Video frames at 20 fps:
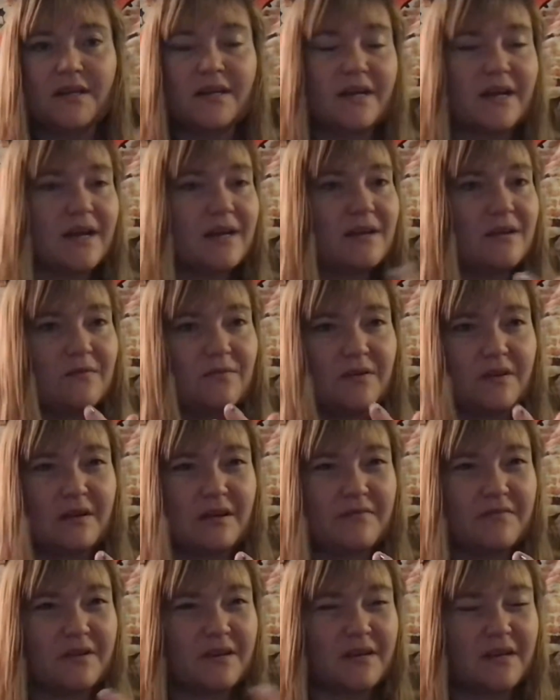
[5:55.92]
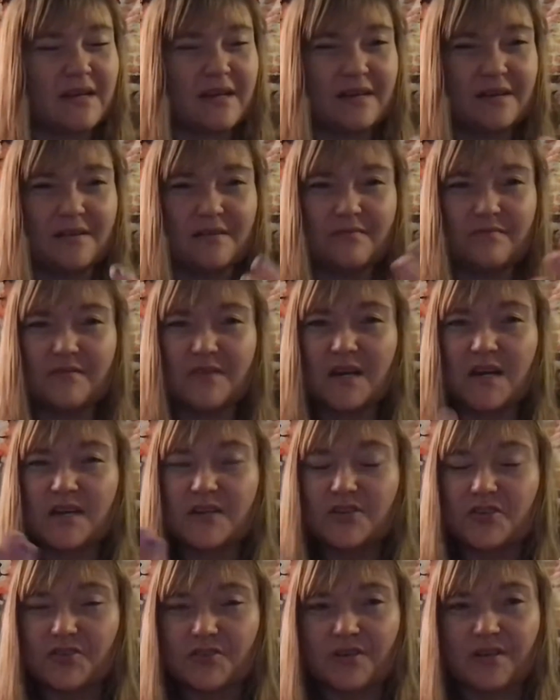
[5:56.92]
and if you're ever kind of not
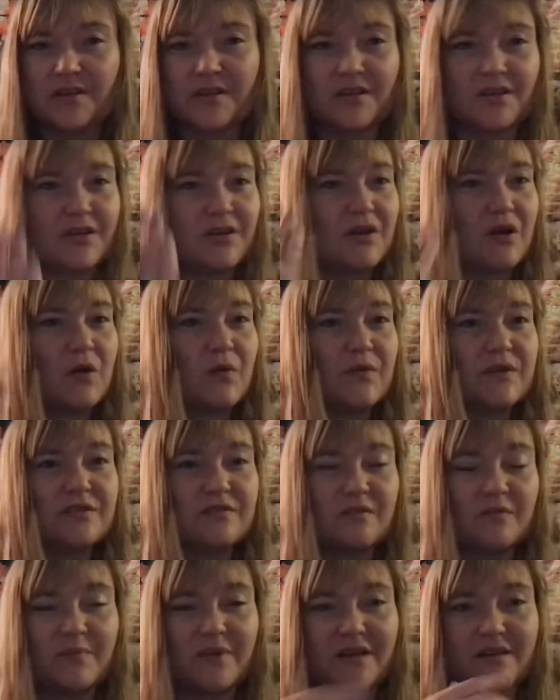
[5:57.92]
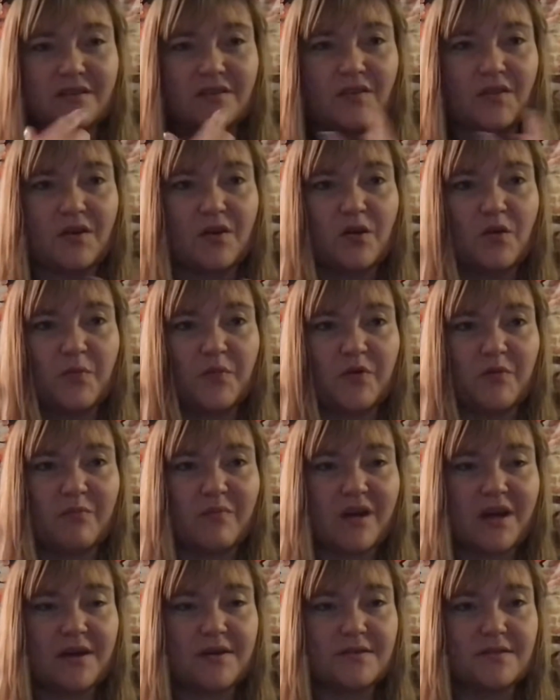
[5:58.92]
sure, you can always go back to the open
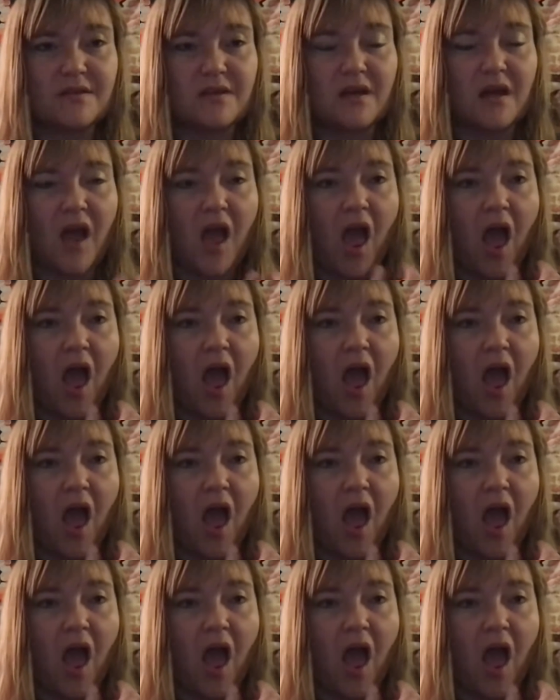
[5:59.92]
mouth, the